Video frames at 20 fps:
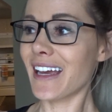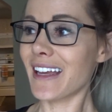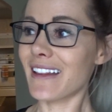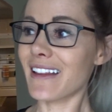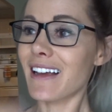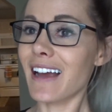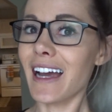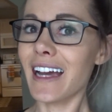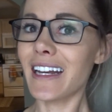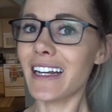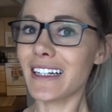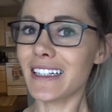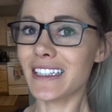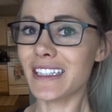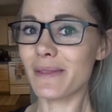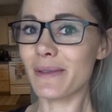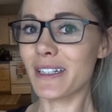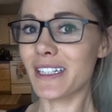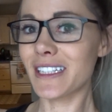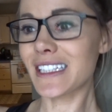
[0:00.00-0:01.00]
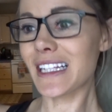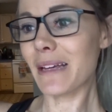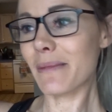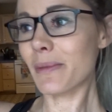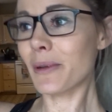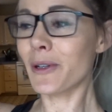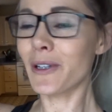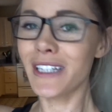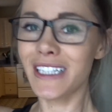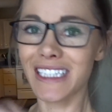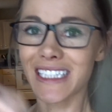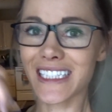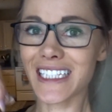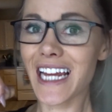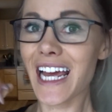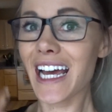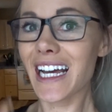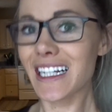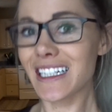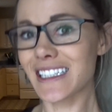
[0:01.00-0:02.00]
The guy next to me just kept pulling
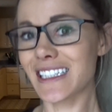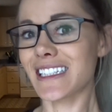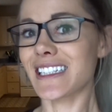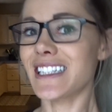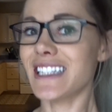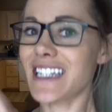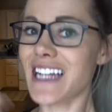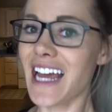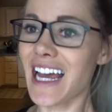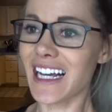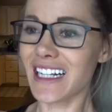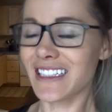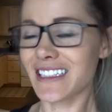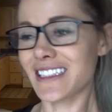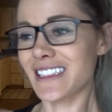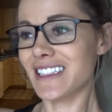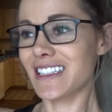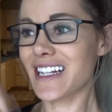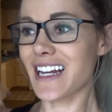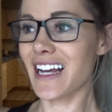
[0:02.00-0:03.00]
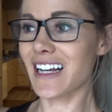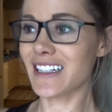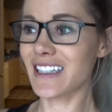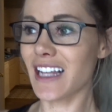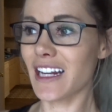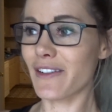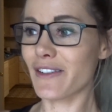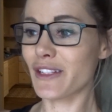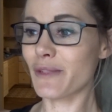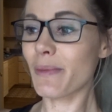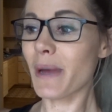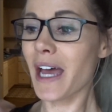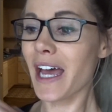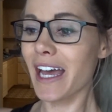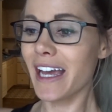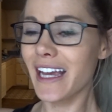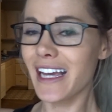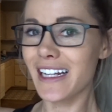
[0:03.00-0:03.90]
snacks and snacks and snacks out of his bag,